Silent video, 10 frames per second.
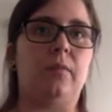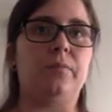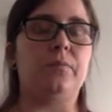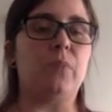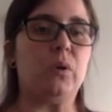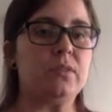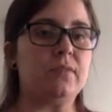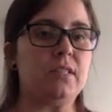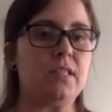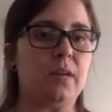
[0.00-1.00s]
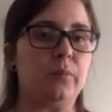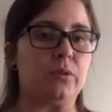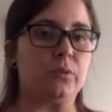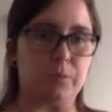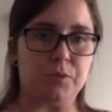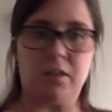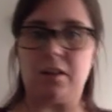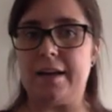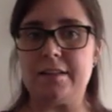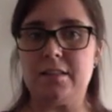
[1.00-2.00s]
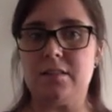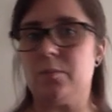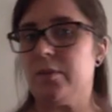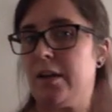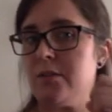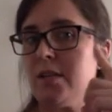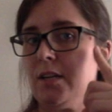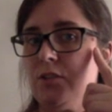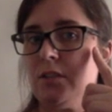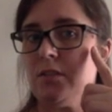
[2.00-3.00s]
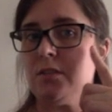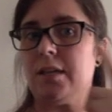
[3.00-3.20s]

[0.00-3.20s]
Most of the time, prescription glasses without side shields,